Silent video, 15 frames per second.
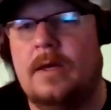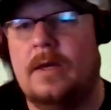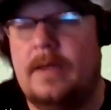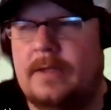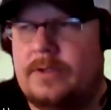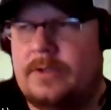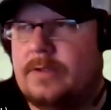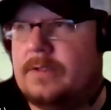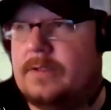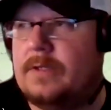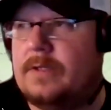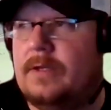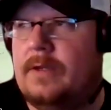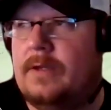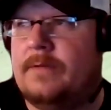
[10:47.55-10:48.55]
It's just
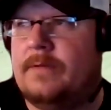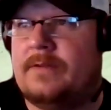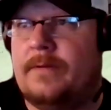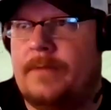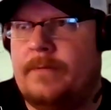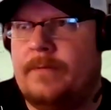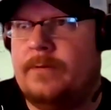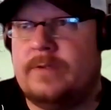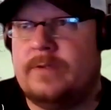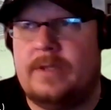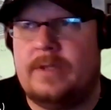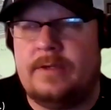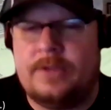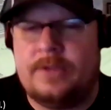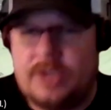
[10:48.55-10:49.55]
if you
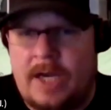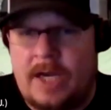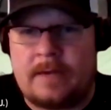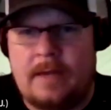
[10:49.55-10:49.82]
said Jack